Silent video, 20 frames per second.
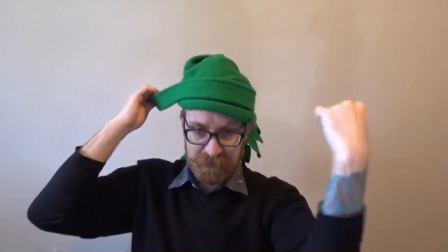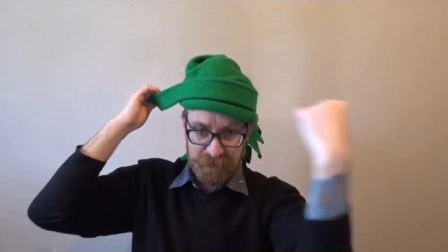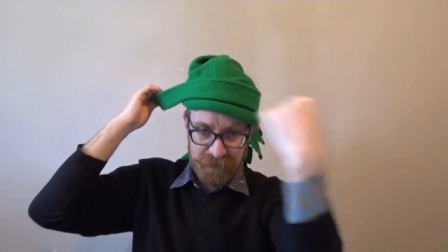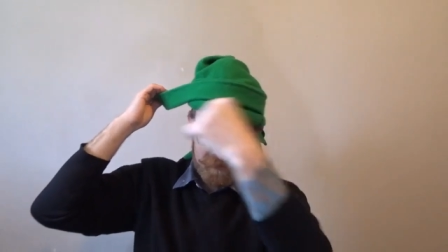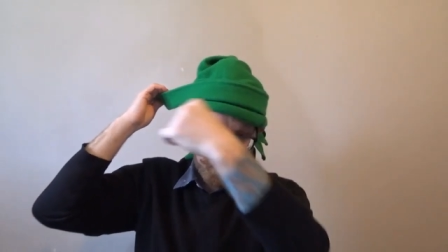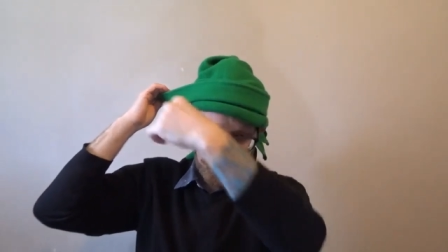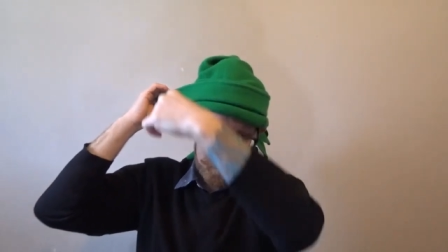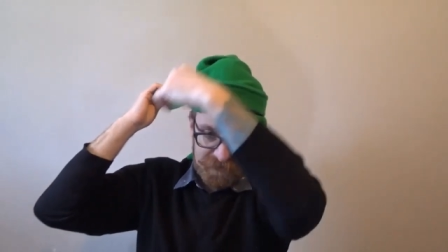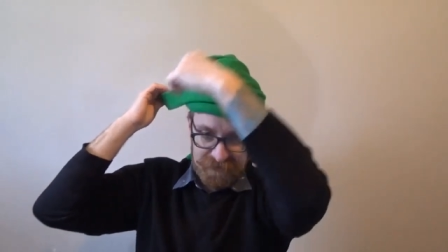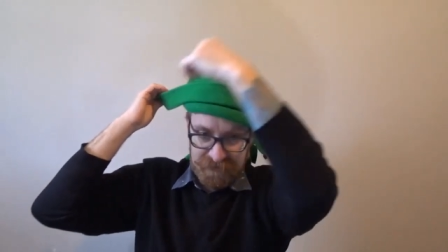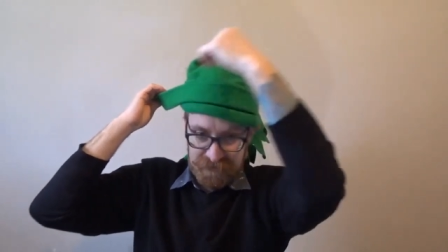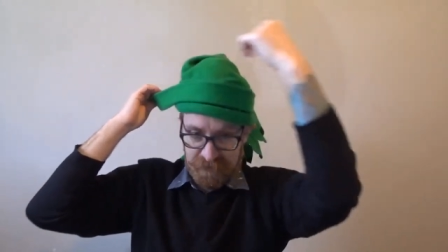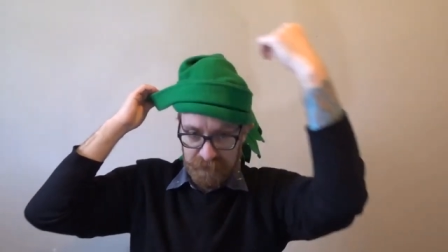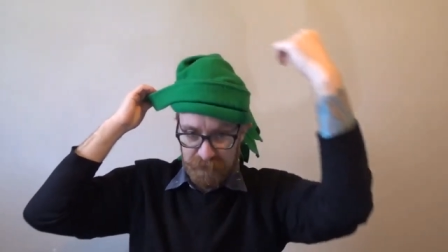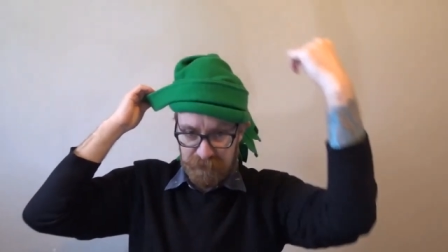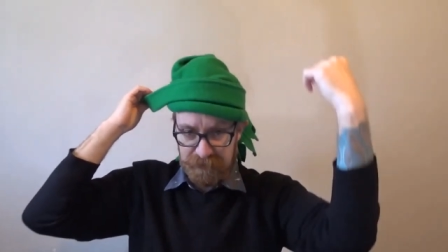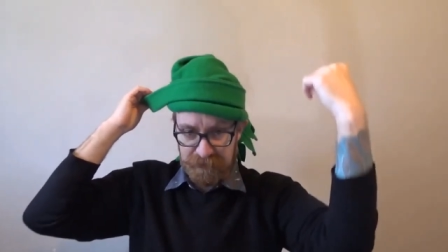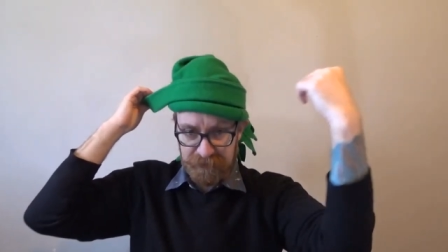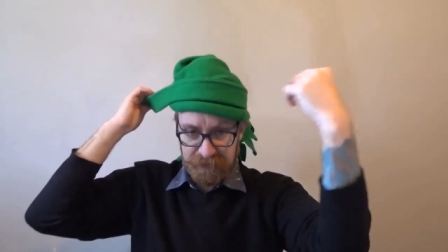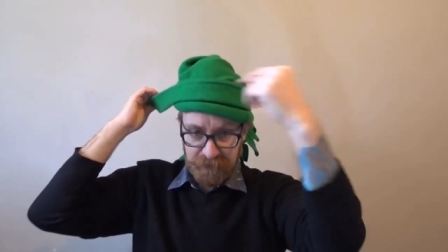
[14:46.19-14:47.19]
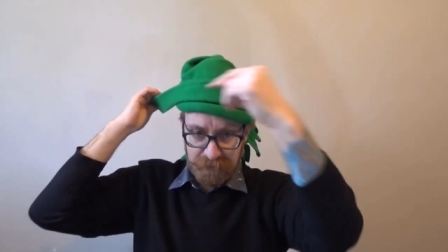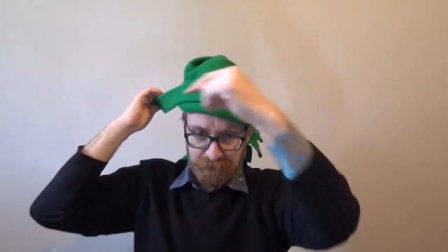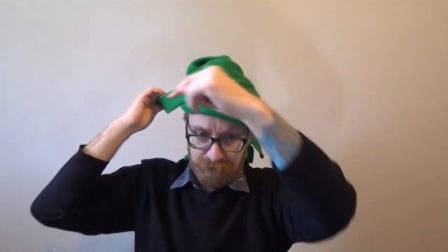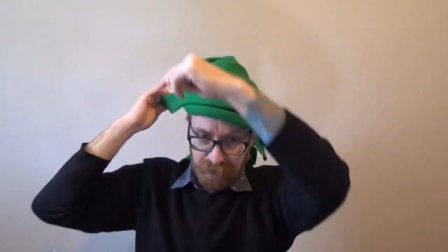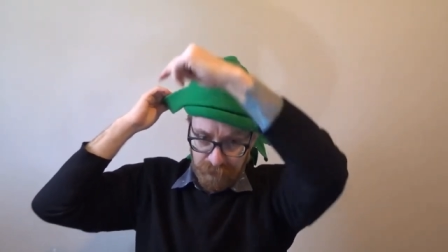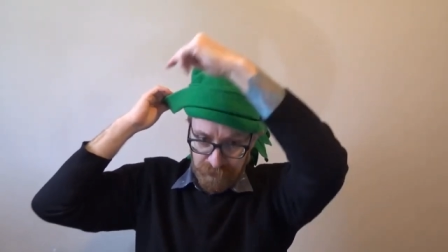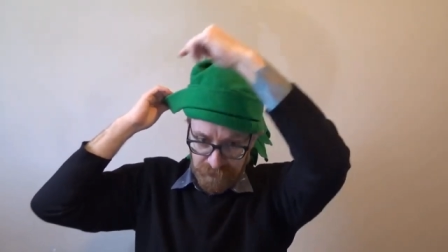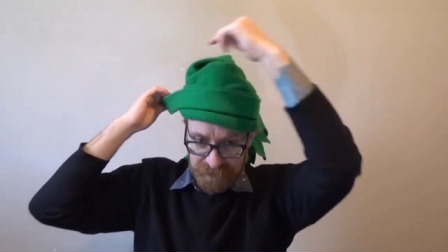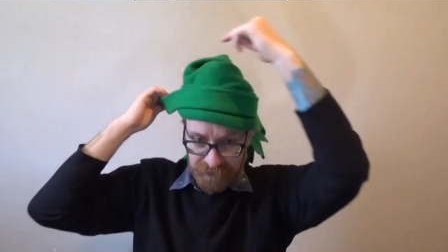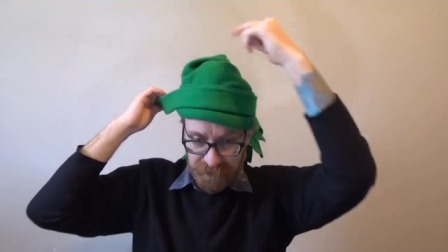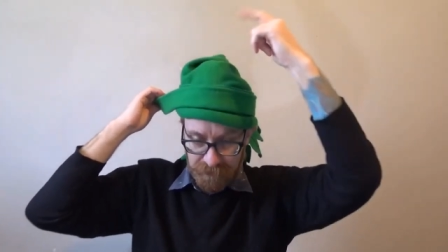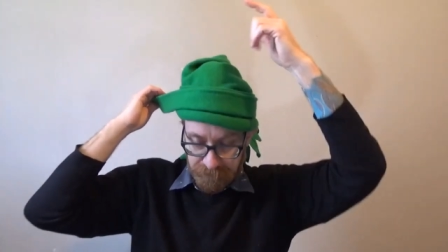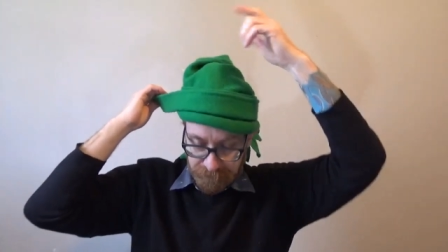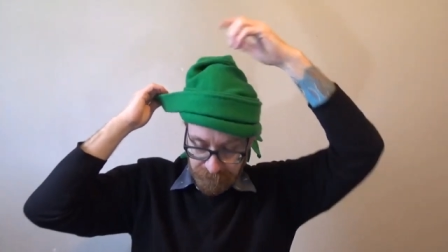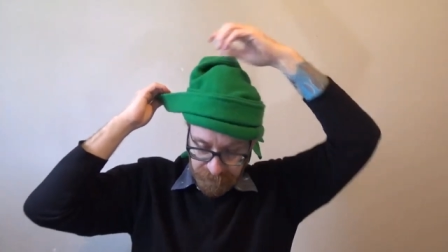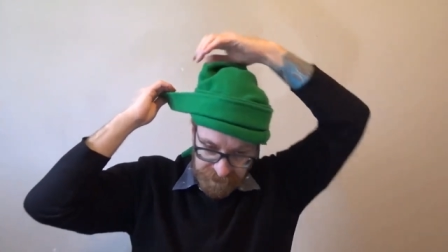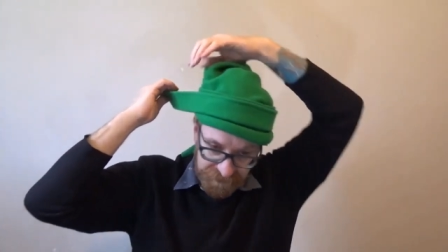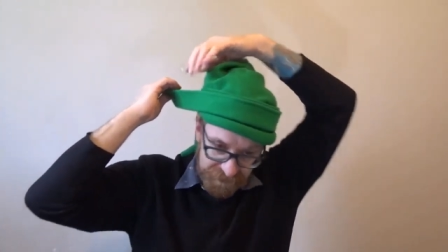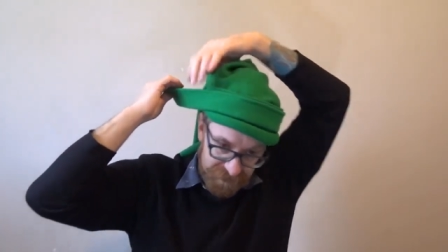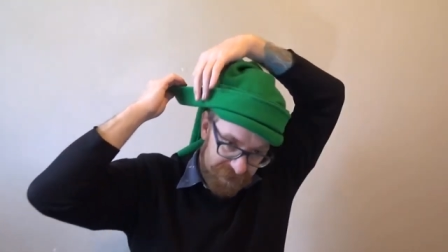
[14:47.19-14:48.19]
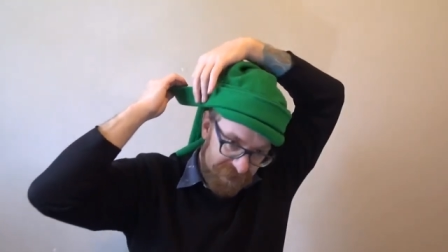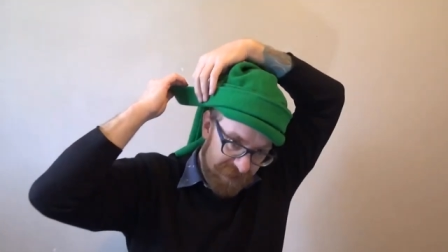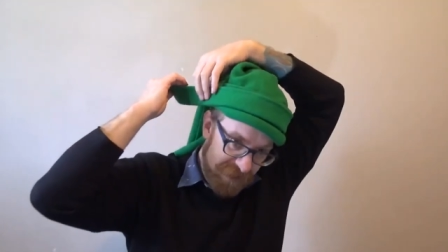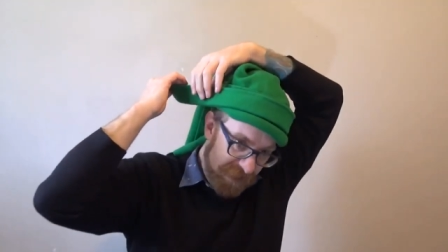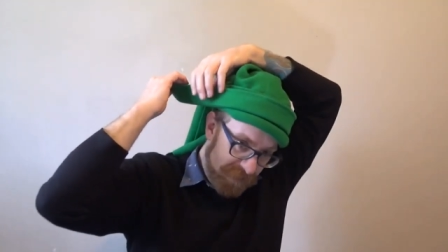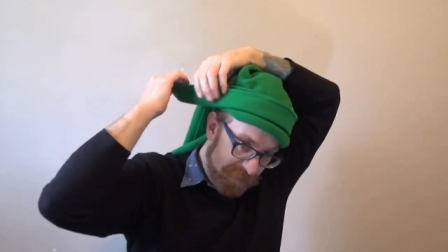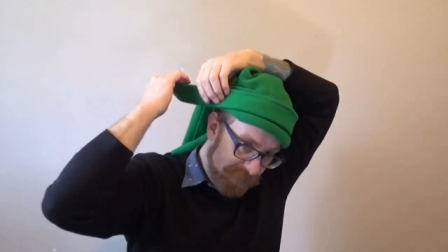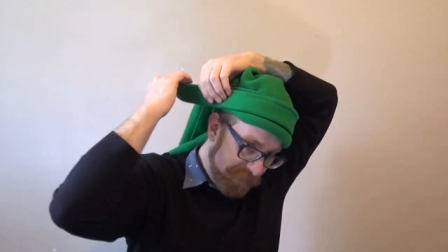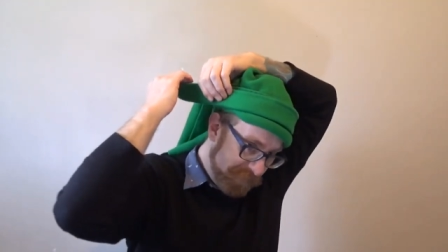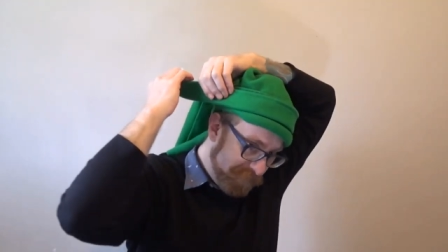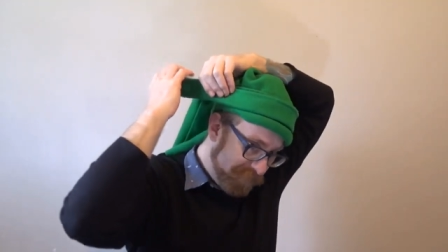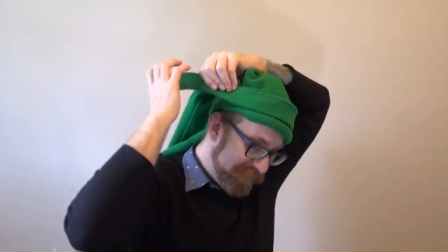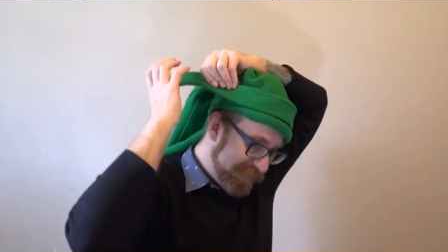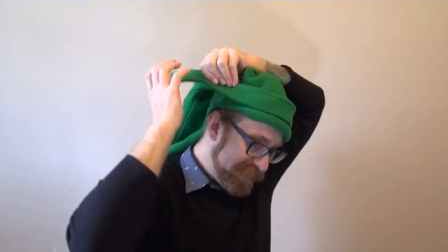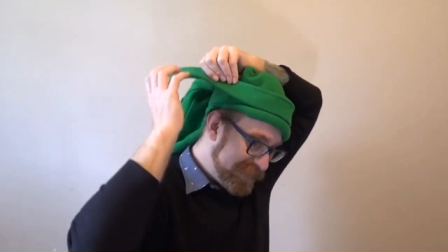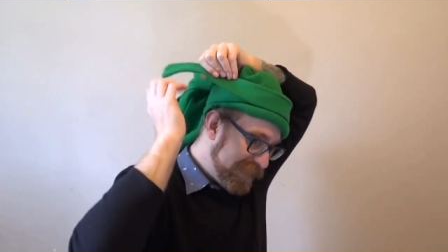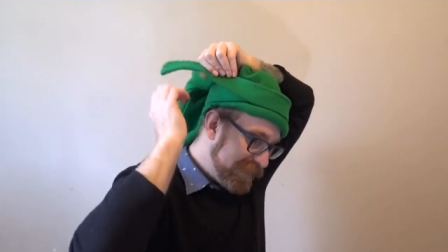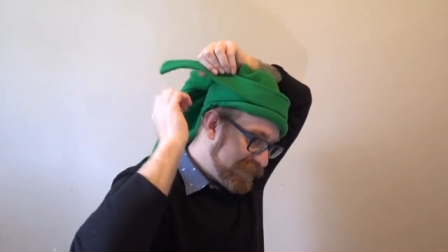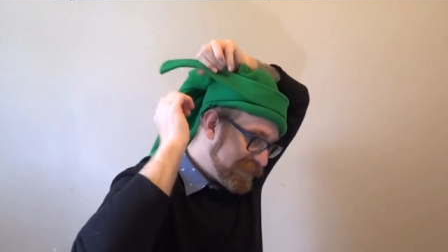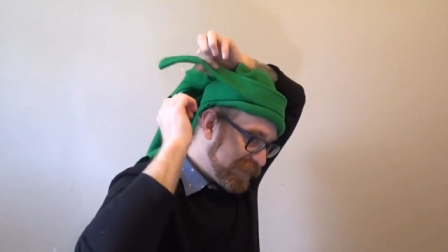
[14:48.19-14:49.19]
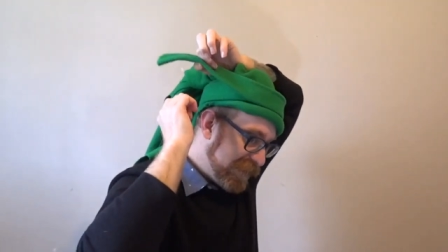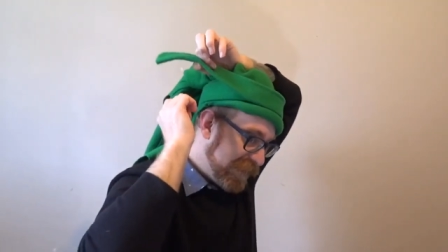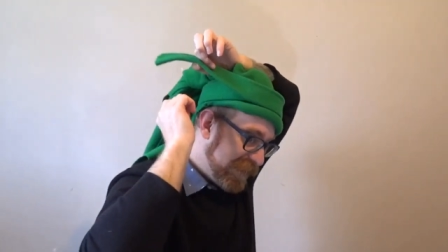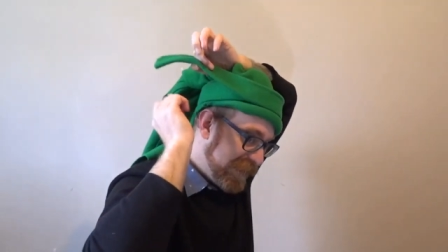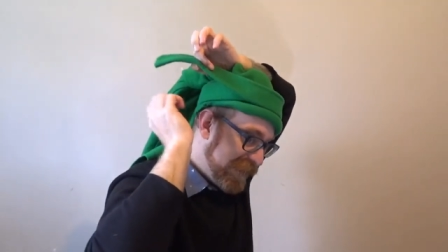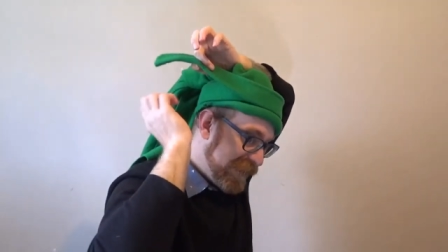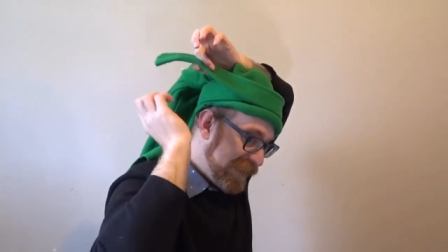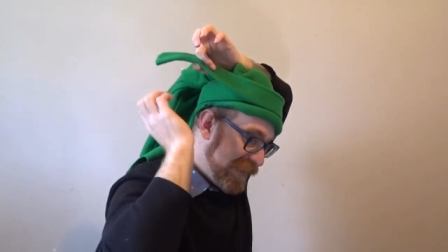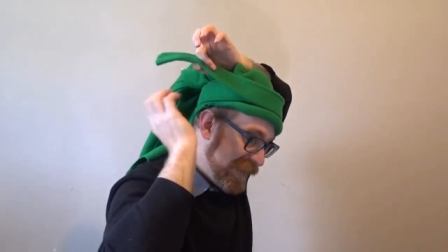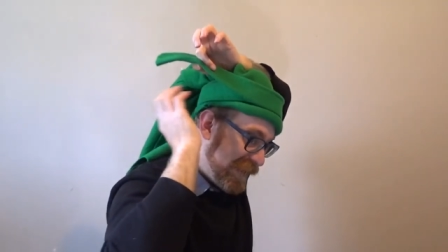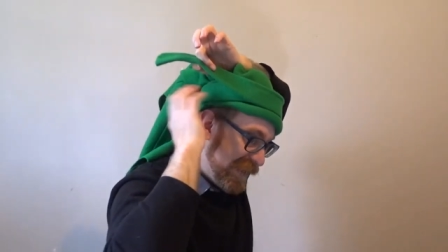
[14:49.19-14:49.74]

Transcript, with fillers: what it's doing is pulling it off my head. But essentially,